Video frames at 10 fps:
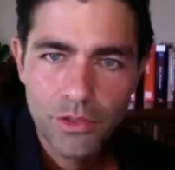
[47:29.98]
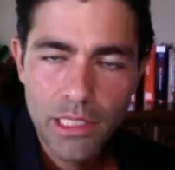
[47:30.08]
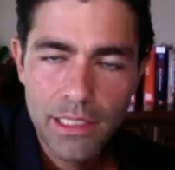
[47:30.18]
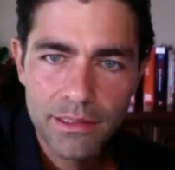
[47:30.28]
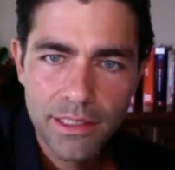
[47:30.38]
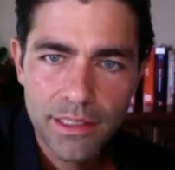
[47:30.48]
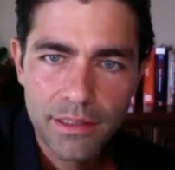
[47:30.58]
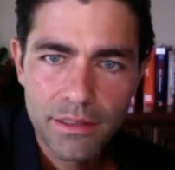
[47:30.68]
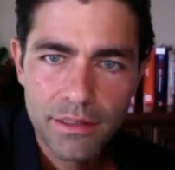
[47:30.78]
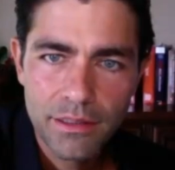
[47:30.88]
on
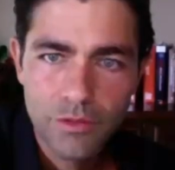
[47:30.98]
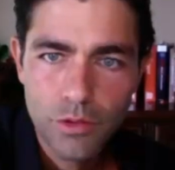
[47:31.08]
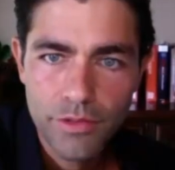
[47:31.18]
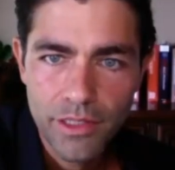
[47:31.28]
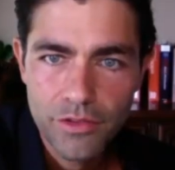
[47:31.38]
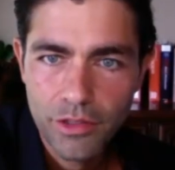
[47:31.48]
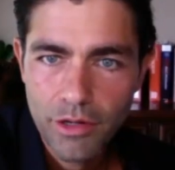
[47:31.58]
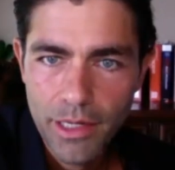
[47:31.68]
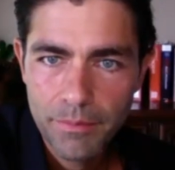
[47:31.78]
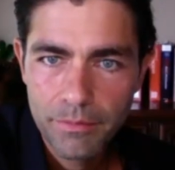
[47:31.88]
LinkedIn, uh, of course,
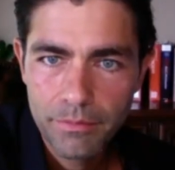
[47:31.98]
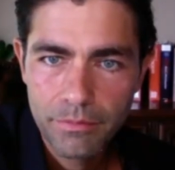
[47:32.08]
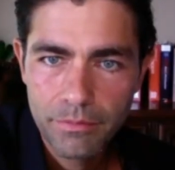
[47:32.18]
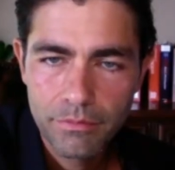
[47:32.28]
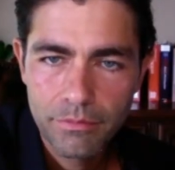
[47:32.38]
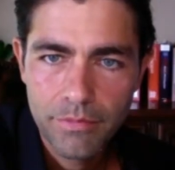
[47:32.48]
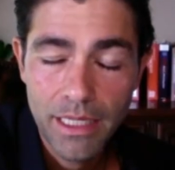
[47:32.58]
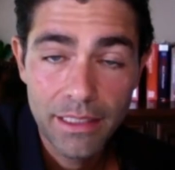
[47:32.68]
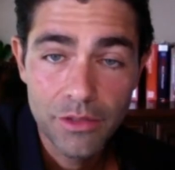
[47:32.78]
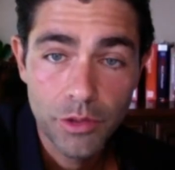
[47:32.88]
Instagram
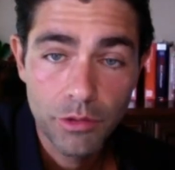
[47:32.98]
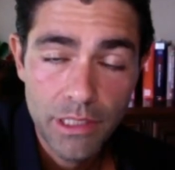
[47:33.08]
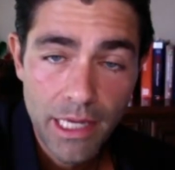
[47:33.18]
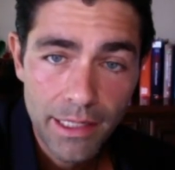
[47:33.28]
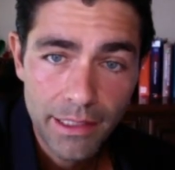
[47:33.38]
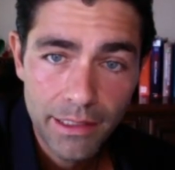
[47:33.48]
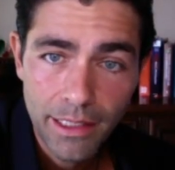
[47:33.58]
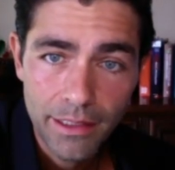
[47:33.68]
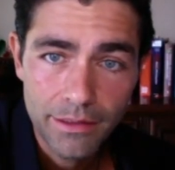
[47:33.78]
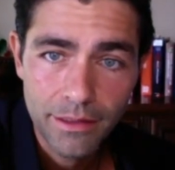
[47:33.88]
at Adrian Grenier,
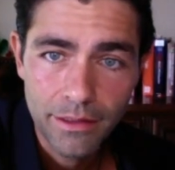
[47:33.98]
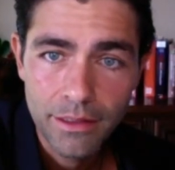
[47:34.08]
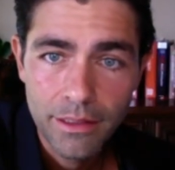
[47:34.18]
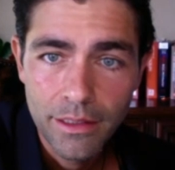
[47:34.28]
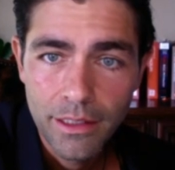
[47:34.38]
and uh,